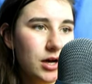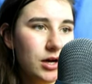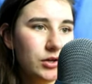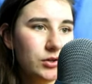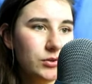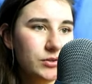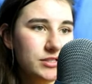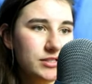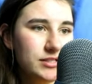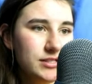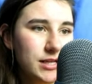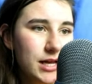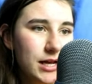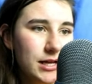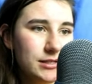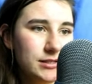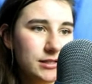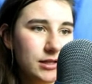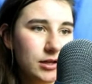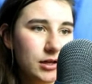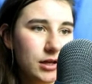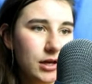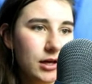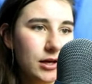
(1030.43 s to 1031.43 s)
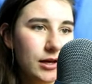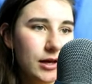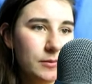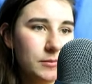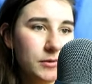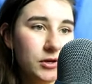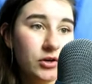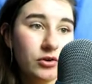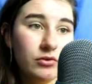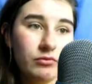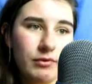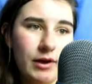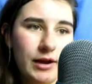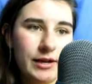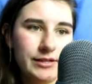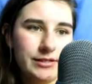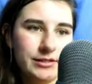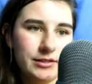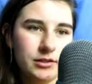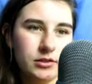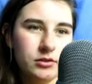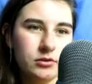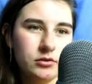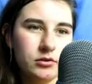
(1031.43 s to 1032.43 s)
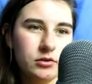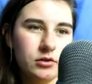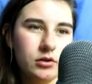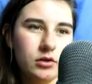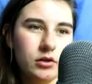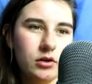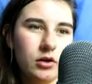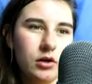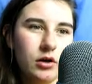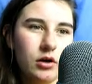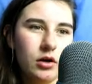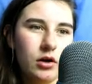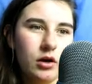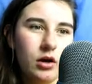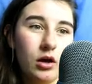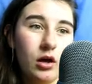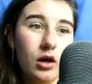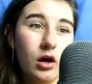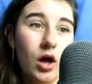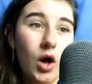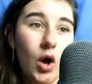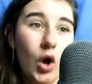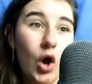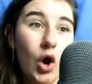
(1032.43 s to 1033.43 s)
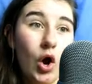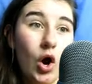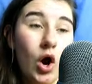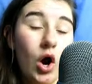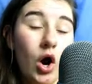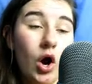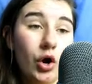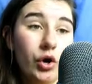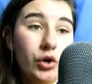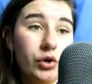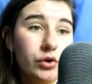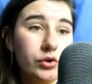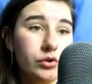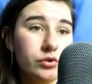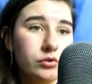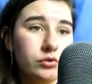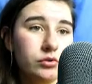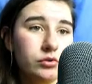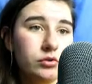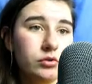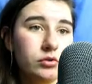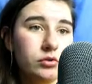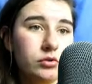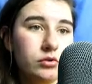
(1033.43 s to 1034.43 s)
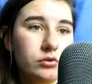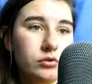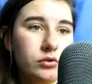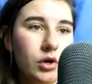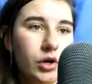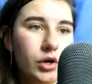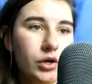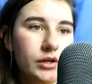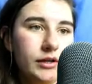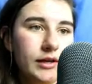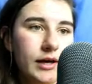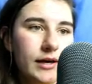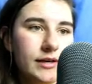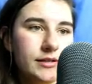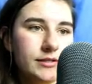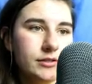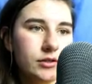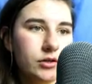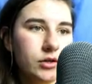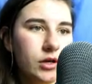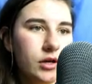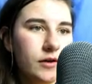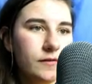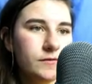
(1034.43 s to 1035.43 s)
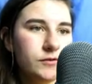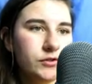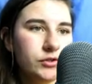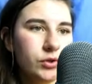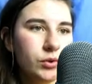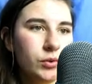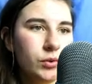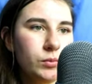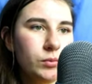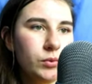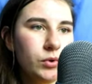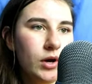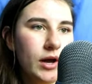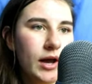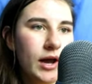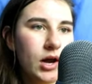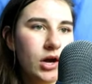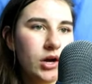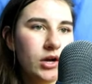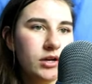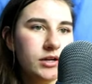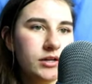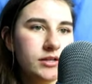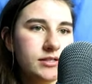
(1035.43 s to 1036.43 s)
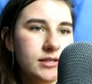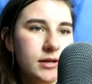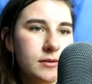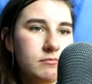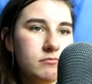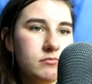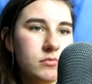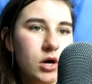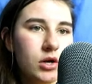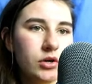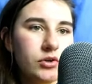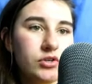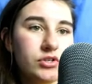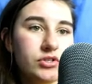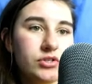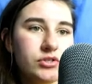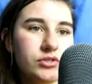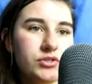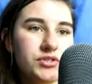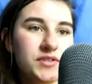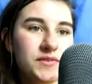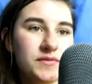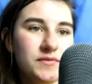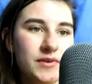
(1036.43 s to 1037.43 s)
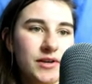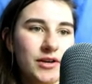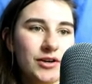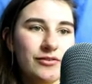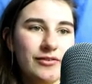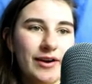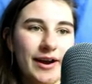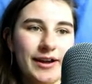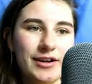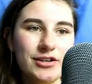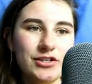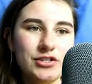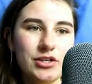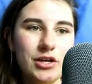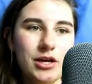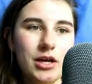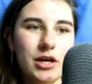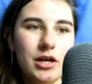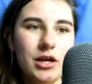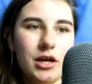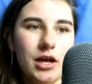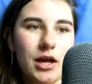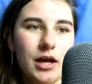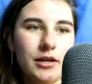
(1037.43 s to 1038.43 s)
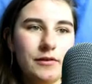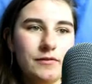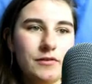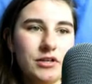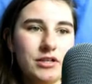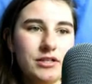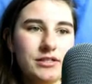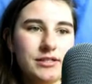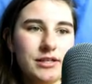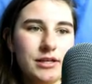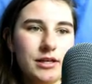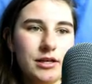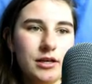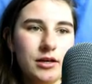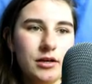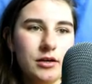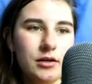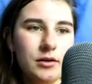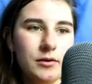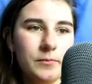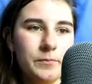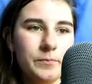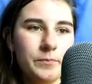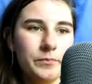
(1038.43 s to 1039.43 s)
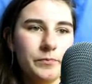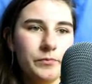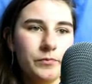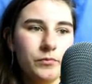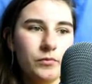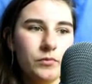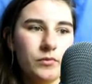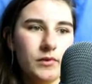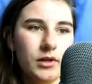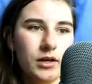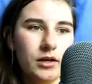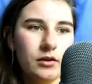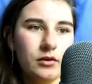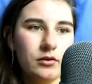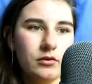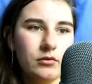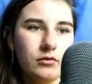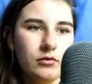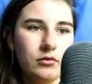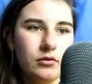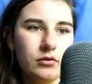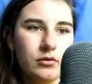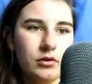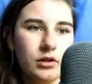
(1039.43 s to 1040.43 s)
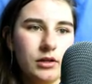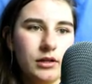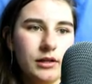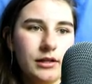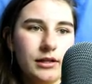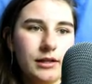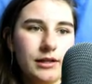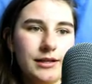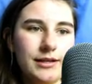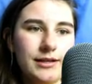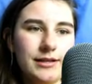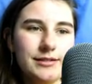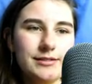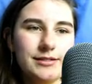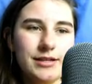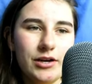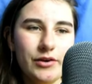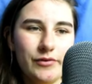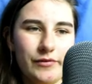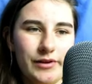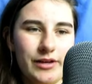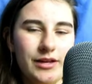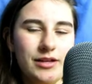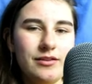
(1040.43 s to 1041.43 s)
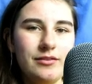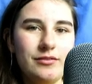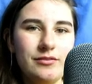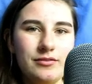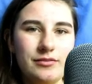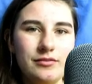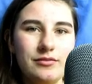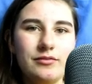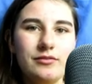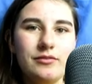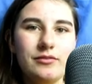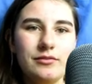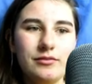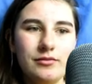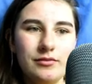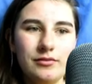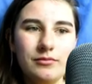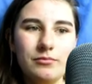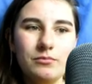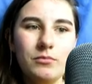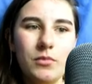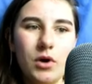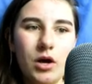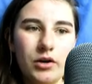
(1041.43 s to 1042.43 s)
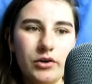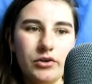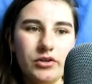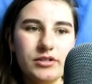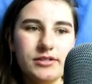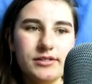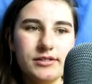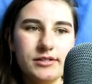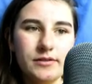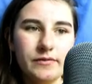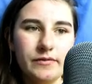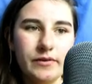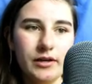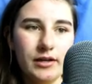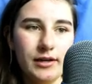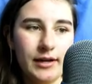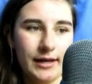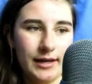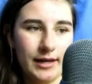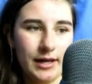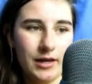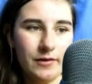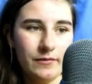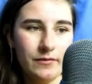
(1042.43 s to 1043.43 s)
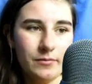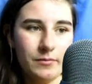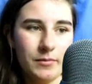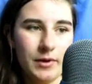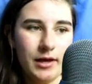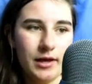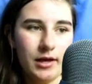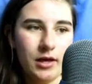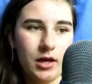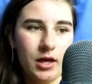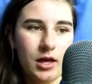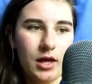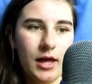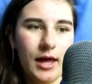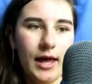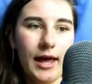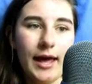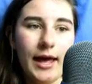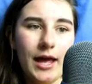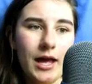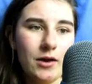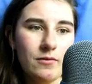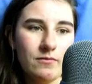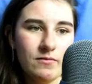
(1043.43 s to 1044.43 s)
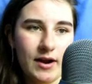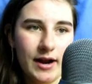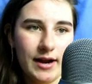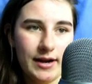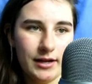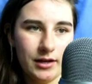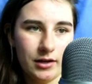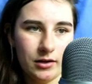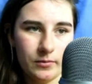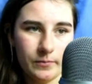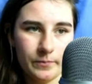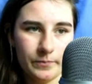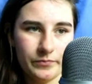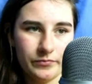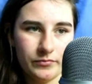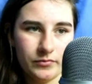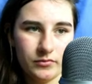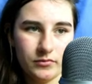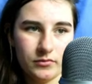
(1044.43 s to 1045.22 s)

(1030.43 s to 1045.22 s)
are you're dyslexic and can be corrected. Oh, okay, so if two or more areas are moderate to severe range. And if you can see here, like, all of these are in moderate to severe. Like, even my handwriting